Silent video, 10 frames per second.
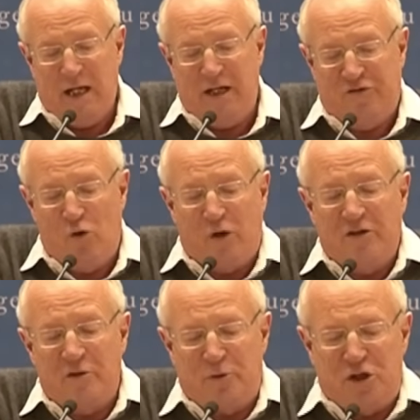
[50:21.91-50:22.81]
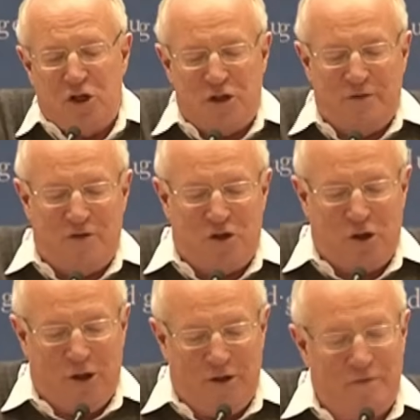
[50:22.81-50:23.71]
He's talking to the British
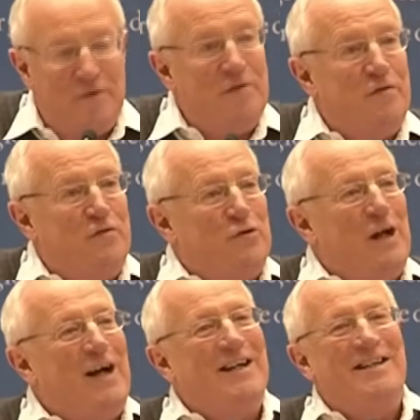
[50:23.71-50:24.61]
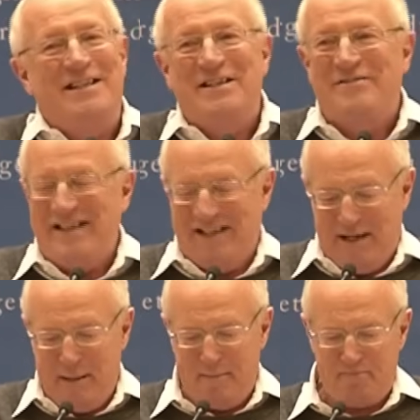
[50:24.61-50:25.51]
official on the 5th of July, 1920.